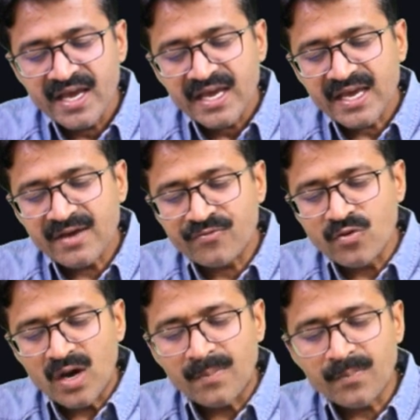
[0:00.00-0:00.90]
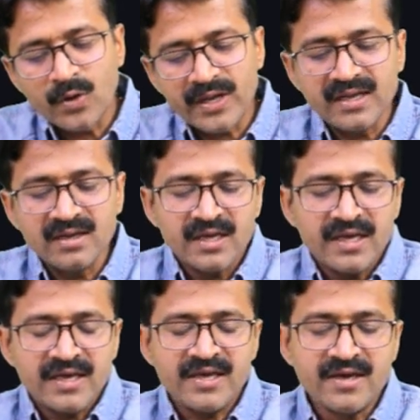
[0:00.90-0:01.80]
If you are putting
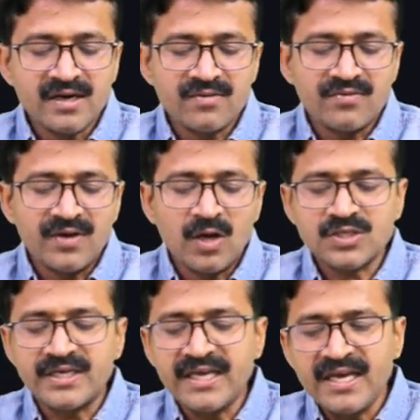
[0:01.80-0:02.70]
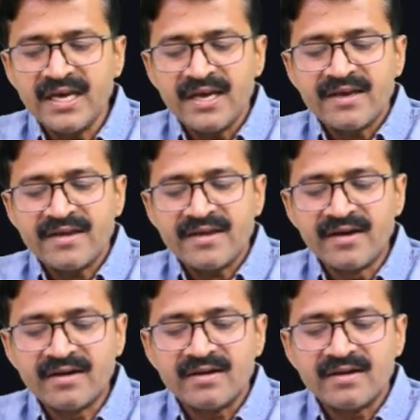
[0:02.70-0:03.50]
here velocity, here